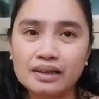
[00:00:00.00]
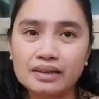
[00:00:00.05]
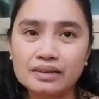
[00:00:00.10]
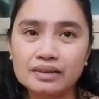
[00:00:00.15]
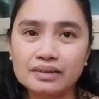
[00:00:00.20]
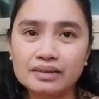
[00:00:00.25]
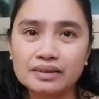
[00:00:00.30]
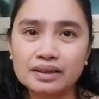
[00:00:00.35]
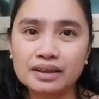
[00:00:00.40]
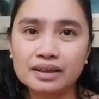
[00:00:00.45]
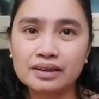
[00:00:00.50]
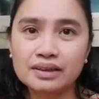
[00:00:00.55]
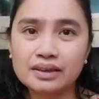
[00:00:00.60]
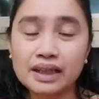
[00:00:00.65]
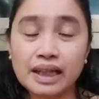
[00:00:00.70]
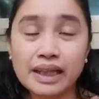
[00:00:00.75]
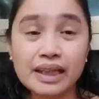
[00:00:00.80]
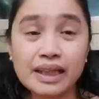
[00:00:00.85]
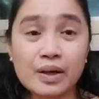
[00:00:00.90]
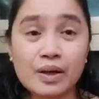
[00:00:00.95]

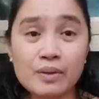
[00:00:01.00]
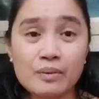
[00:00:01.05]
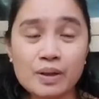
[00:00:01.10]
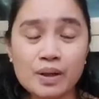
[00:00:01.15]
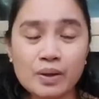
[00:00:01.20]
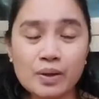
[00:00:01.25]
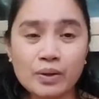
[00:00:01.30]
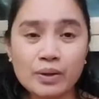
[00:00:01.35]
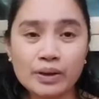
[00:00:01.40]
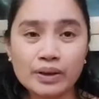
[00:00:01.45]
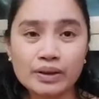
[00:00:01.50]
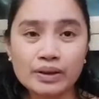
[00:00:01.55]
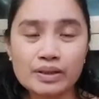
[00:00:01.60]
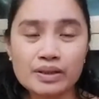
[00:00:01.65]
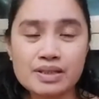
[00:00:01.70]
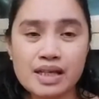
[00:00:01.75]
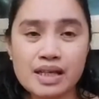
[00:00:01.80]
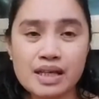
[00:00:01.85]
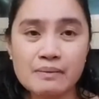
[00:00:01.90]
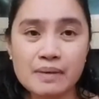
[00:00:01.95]
Nag-try ako
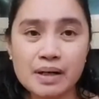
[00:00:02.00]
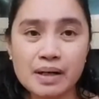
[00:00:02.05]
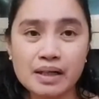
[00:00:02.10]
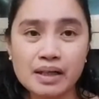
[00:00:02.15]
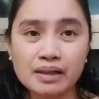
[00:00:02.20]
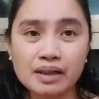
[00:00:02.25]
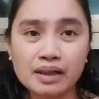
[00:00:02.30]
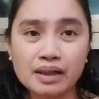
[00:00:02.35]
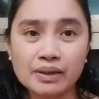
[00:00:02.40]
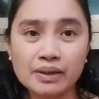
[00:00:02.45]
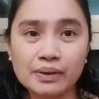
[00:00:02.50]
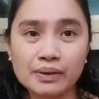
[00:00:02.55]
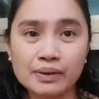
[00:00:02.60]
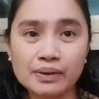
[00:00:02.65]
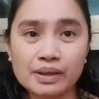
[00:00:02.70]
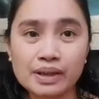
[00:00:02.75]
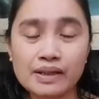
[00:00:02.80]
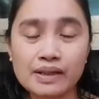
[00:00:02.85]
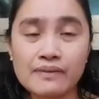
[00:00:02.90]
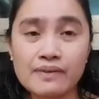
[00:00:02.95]
mag-order sa ibang
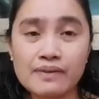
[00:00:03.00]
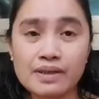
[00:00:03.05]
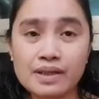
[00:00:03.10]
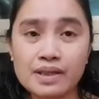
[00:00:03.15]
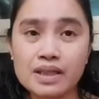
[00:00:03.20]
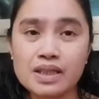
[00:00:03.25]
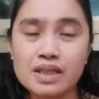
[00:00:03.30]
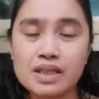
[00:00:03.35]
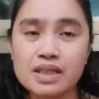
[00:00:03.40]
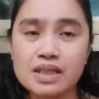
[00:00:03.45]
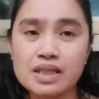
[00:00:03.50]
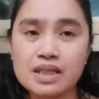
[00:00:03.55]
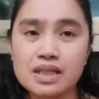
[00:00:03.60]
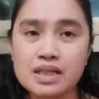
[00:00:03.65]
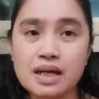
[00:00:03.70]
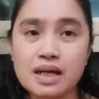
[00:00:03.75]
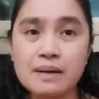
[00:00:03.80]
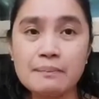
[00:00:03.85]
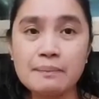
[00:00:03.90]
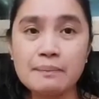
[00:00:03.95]
delivery
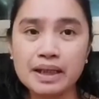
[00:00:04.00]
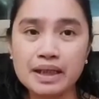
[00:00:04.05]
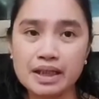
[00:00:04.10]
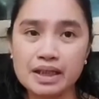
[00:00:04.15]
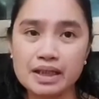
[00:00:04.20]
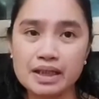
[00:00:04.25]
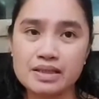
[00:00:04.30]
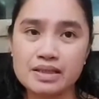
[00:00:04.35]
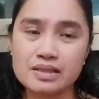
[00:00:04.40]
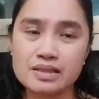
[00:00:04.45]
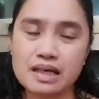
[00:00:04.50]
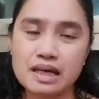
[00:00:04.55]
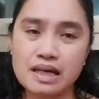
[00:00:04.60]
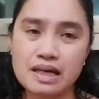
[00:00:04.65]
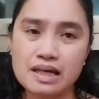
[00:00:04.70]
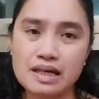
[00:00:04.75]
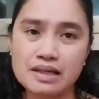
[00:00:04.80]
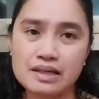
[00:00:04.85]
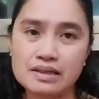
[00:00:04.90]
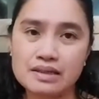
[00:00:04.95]
companies.
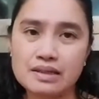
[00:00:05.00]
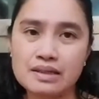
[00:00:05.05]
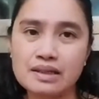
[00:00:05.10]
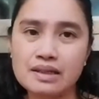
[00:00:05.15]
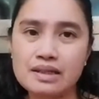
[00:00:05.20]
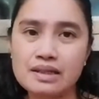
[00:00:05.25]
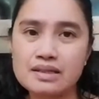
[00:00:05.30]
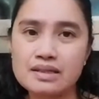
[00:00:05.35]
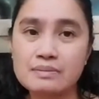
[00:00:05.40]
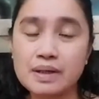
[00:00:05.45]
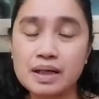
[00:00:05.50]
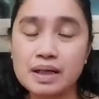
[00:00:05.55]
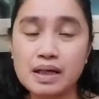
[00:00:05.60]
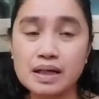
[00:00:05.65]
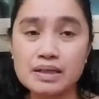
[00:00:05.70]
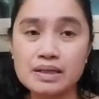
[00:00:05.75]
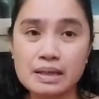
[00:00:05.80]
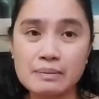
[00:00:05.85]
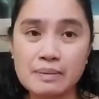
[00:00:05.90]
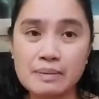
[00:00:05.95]
Yan.
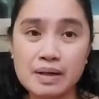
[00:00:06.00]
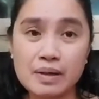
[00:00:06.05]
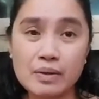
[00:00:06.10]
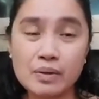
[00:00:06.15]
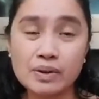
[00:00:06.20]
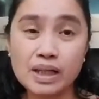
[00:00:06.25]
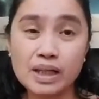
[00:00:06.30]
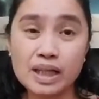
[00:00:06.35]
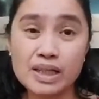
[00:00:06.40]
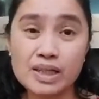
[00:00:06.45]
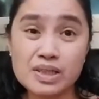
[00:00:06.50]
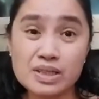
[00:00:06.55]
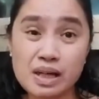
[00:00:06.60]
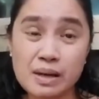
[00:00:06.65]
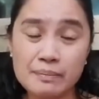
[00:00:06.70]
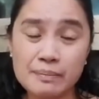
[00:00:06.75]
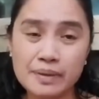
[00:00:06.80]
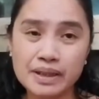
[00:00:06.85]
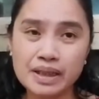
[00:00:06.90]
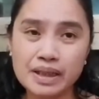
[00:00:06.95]
Sa ibang online
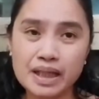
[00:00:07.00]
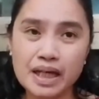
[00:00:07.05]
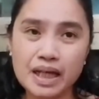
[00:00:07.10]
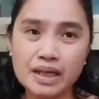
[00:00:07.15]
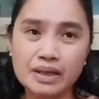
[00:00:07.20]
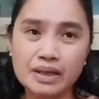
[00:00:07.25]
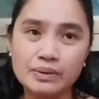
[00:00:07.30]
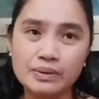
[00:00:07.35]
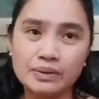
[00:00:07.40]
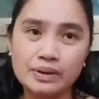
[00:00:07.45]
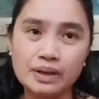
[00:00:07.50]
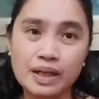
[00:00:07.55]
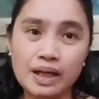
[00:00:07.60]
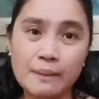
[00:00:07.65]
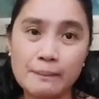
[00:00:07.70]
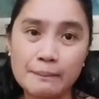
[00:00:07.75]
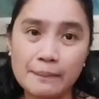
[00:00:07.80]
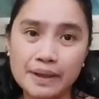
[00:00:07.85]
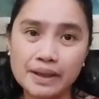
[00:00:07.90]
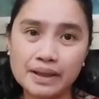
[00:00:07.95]
shopping na
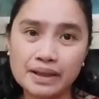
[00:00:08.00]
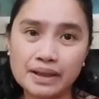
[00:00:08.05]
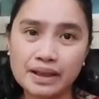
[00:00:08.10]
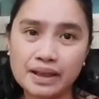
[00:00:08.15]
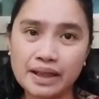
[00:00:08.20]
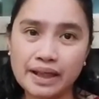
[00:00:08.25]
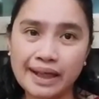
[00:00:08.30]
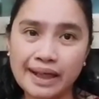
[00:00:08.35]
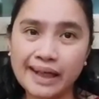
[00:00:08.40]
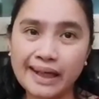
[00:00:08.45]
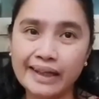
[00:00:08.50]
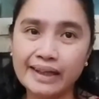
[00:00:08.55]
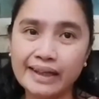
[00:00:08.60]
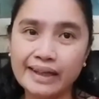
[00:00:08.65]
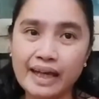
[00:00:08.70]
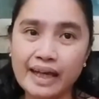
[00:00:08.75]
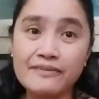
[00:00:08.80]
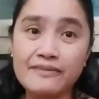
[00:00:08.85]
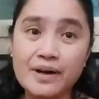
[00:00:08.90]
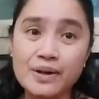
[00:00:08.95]
company. And
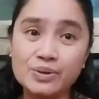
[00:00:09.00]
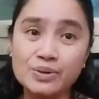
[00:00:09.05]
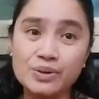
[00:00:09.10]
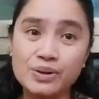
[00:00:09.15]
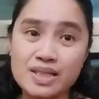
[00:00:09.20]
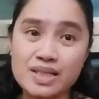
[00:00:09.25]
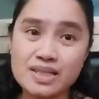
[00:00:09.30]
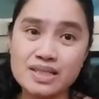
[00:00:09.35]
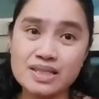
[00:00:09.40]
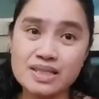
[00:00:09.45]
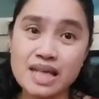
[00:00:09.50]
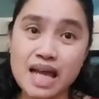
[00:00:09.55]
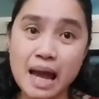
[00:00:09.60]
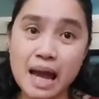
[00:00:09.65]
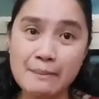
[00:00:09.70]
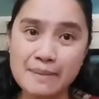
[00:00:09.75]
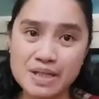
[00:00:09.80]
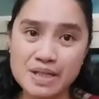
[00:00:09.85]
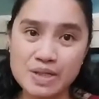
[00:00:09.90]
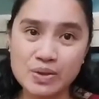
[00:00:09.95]
I found this sa
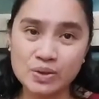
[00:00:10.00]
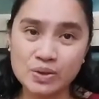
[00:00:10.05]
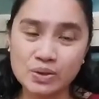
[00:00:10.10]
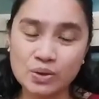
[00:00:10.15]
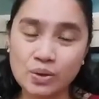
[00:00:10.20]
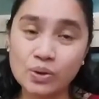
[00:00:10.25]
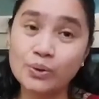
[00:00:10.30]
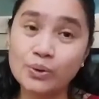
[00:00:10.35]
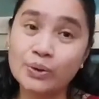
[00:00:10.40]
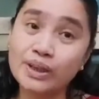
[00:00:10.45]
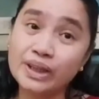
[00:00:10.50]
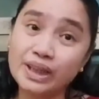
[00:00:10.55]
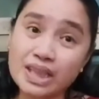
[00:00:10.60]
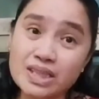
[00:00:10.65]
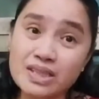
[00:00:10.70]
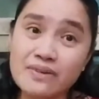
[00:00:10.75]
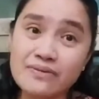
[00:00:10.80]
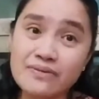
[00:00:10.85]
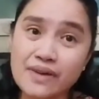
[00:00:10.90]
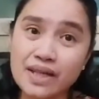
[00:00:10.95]
Amazon. Although, hindi
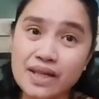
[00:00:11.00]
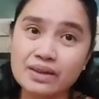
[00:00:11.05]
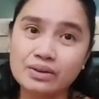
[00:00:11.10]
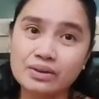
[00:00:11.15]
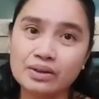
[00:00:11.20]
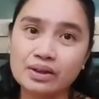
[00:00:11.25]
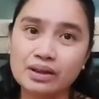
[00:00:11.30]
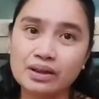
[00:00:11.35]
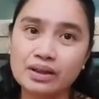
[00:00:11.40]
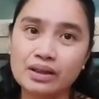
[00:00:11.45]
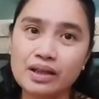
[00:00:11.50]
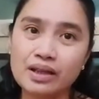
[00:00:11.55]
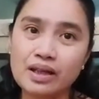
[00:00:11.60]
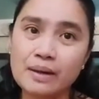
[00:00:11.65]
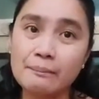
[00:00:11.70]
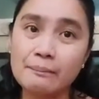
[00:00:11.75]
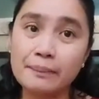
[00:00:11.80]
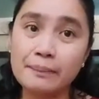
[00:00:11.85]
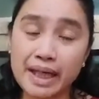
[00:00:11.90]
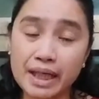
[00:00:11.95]
siya Fender,
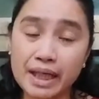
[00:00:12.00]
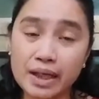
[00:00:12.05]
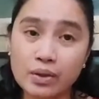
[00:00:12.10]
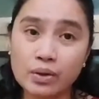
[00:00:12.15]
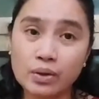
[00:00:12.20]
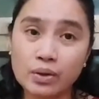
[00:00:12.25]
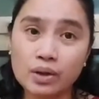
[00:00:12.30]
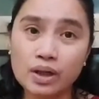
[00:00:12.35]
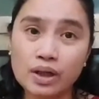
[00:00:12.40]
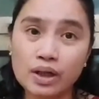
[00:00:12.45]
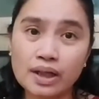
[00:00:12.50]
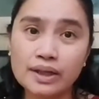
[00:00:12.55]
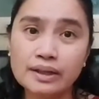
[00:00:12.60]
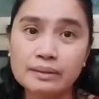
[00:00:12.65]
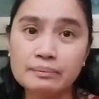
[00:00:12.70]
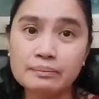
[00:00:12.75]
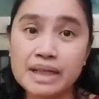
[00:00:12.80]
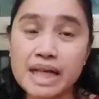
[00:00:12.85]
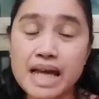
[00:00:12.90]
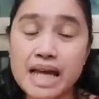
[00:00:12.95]
pero
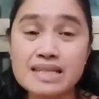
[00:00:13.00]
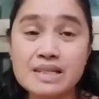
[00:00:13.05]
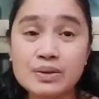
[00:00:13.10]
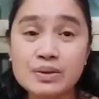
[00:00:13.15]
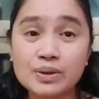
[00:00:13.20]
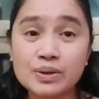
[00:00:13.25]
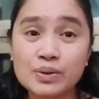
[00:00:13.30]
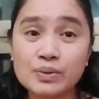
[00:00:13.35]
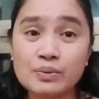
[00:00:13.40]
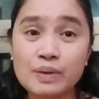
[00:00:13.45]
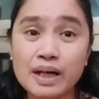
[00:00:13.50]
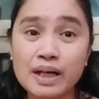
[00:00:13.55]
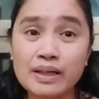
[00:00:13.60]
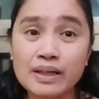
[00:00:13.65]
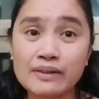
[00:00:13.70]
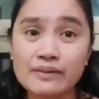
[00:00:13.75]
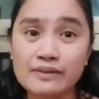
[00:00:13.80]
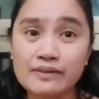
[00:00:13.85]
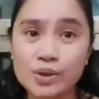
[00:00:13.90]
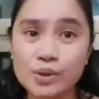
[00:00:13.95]
binasa ko yung
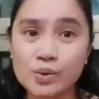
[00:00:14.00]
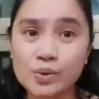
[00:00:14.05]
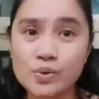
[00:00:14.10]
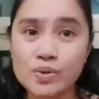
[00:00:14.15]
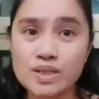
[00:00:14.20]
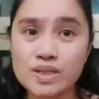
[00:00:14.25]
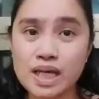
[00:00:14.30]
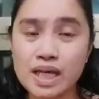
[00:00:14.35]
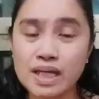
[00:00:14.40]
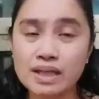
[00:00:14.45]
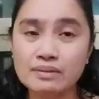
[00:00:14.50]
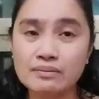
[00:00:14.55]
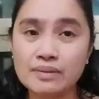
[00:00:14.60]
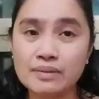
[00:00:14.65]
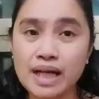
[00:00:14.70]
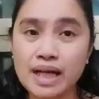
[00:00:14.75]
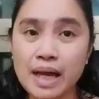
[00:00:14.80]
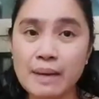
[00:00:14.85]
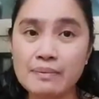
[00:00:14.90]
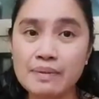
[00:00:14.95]
mga reviews and
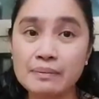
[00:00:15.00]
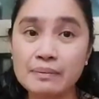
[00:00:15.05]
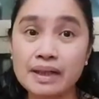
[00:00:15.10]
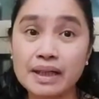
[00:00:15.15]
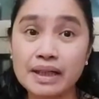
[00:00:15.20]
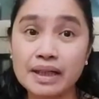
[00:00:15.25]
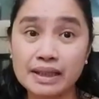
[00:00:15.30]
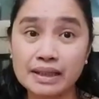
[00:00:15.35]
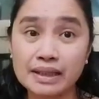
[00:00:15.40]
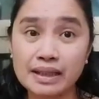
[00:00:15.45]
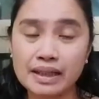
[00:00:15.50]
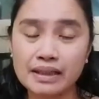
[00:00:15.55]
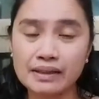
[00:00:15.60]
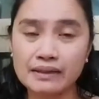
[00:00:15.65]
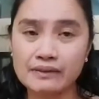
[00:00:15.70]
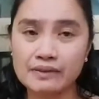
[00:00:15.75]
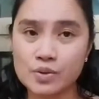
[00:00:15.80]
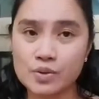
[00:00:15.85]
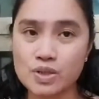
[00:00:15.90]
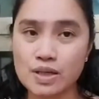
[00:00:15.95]
maraming magagandang
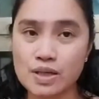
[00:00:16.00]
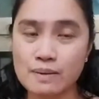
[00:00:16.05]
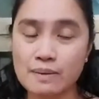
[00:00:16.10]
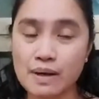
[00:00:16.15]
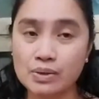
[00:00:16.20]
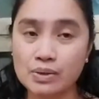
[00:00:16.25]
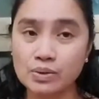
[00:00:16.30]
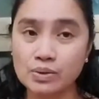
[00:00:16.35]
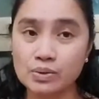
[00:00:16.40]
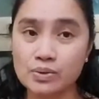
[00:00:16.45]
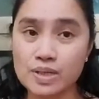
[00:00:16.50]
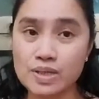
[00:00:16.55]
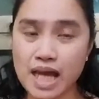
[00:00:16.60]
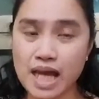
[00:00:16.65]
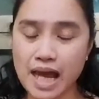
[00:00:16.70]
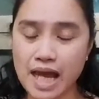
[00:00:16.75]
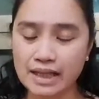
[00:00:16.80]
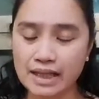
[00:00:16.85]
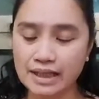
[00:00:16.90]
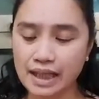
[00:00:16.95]
reviews about dun sa
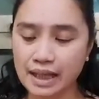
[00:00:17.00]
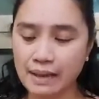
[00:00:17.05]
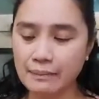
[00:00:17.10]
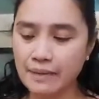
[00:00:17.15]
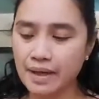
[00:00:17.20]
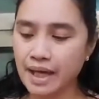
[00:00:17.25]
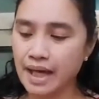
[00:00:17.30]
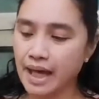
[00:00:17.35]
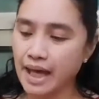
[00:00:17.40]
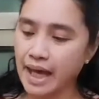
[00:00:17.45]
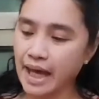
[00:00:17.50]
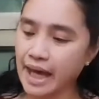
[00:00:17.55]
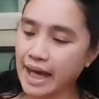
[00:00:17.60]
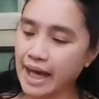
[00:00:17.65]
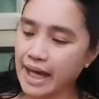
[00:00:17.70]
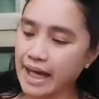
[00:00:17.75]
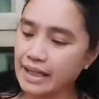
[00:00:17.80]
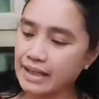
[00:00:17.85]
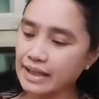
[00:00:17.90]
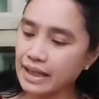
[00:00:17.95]
item.
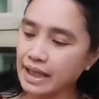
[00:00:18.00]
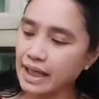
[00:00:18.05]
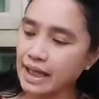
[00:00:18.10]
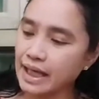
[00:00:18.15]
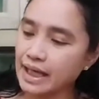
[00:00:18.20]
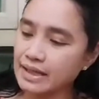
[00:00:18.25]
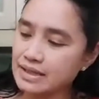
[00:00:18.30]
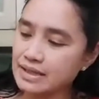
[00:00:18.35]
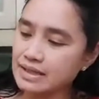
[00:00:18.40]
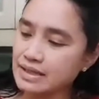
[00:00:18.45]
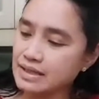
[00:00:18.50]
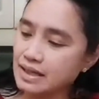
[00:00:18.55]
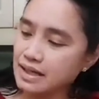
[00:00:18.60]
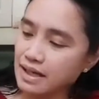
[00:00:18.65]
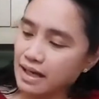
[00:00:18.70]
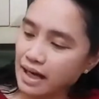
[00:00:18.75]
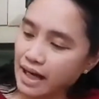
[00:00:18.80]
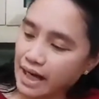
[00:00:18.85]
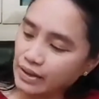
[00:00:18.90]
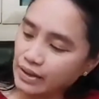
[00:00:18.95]
And it's,
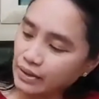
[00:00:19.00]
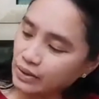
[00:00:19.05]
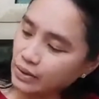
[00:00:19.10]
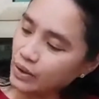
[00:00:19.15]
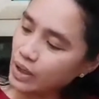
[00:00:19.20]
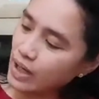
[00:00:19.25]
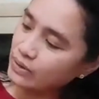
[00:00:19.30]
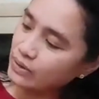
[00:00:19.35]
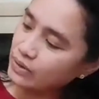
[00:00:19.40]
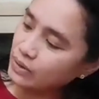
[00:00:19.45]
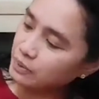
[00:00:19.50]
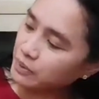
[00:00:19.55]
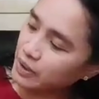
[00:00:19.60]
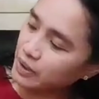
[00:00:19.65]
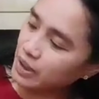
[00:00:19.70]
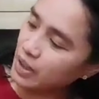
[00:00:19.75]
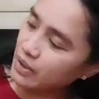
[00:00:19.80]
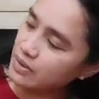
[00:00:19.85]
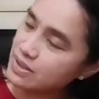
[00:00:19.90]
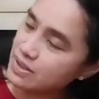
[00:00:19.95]
I don't know how to
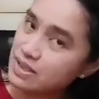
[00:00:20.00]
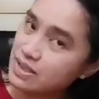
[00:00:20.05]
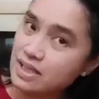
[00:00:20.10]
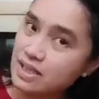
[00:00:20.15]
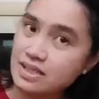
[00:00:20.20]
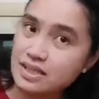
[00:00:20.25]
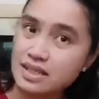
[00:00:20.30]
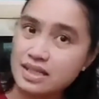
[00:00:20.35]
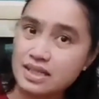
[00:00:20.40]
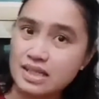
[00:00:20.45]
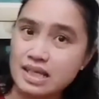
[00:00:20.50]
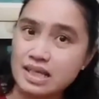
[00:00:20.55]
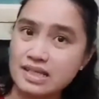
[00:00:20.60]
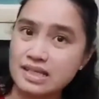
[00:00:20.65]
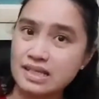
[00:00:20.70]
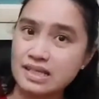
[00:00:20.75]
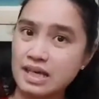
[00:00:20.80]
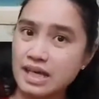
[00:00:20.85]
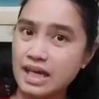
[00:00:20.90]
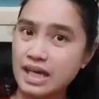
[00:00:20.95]
pronounce this. This is
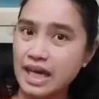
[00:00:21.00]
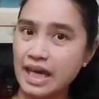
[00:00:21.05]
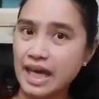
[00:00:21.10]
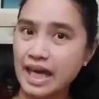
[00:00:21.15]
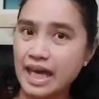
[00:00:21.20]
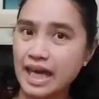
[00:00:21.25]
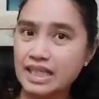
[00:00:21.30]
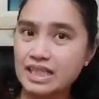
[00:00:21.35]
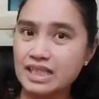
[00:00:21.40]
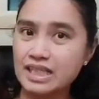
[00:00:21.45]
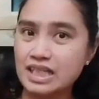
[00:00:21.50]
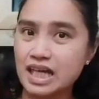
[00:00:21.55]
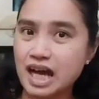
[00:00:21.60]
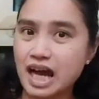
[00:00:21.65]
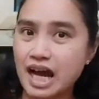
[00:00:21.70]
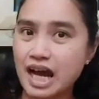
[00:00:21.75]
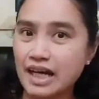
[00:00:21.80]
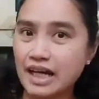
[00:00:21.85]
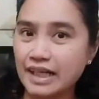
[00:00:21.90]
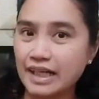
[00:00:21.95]

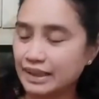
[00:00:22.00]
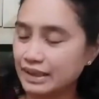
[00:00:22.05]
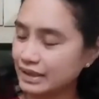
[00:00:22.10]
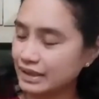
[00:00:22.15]
HR...